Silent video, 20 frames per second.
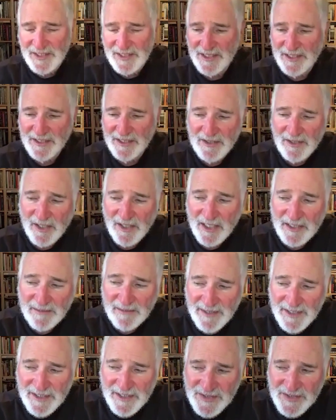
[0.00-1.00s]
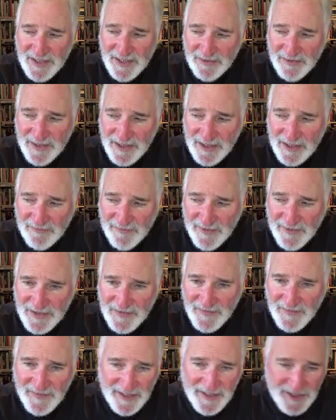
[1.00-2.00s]
here on the Mendocino Indian
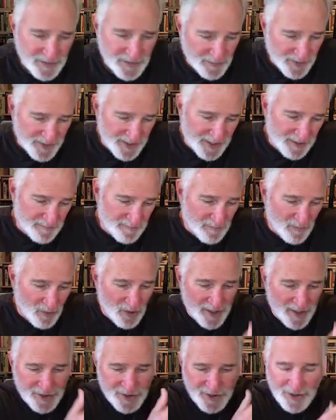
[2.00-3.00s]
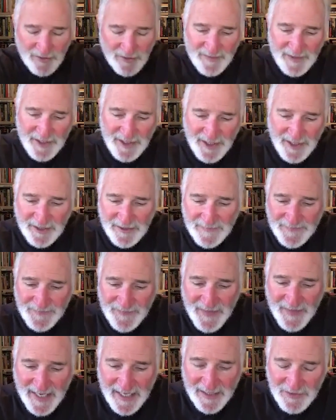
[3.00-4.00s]
Reservation were then marched over the hill
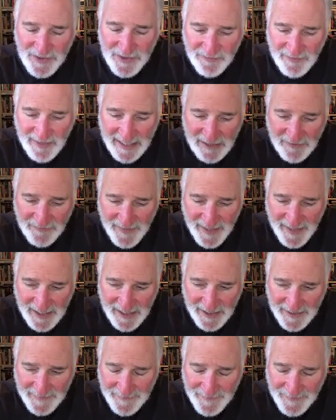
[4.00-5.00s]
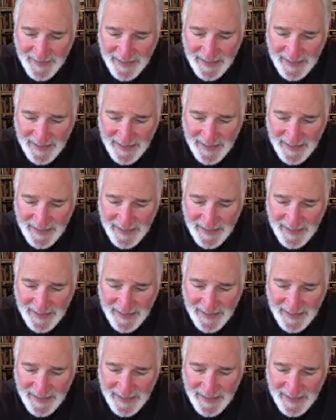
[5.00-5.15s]
out to Round Valley.